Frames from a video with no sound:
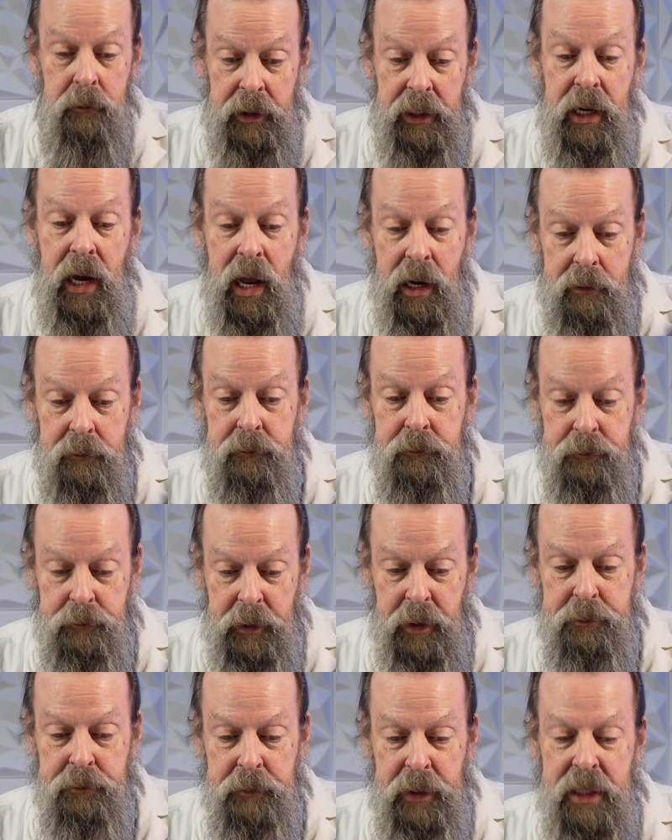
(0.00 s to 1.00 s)
we got
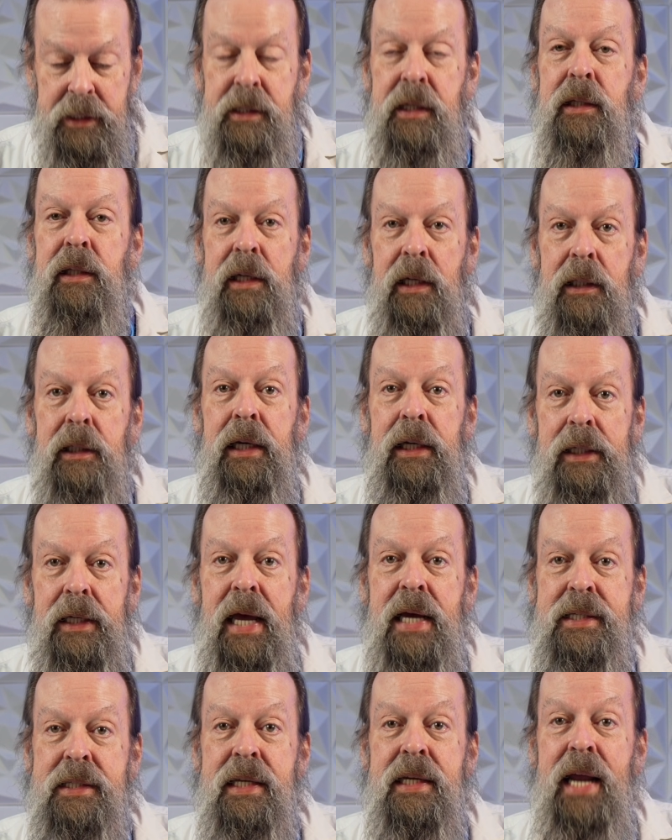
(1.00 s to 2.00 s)
basically a little
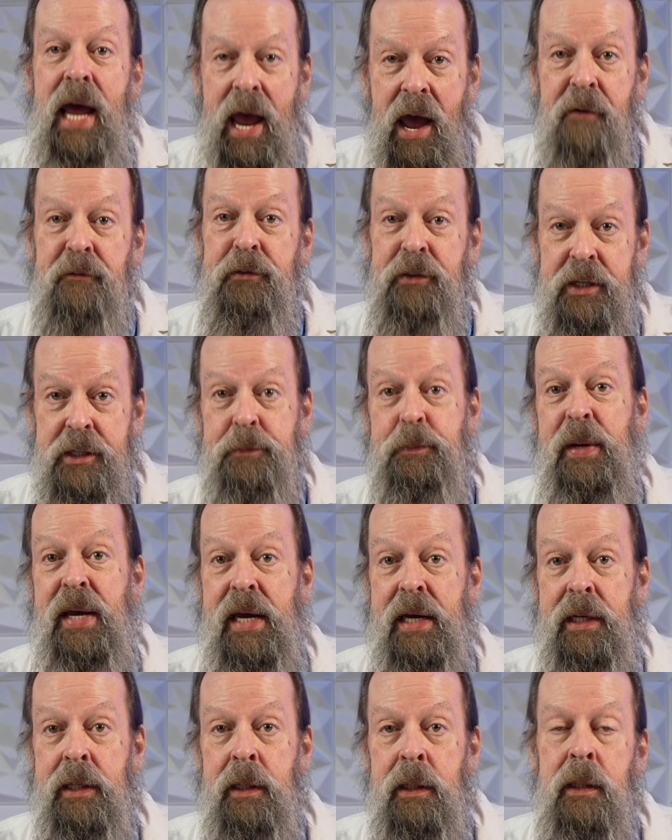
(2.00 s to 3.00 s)
less than half the
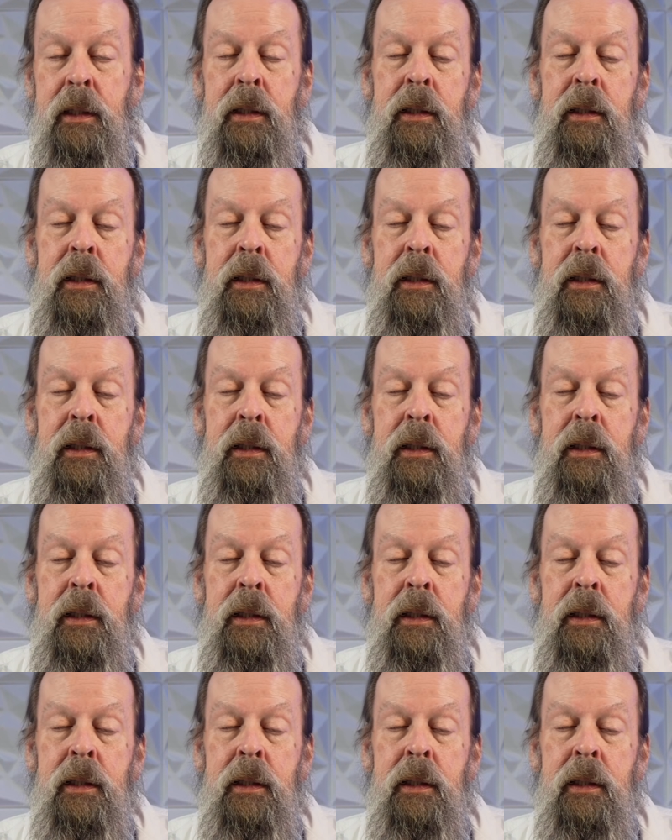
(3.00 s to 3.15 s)
speed.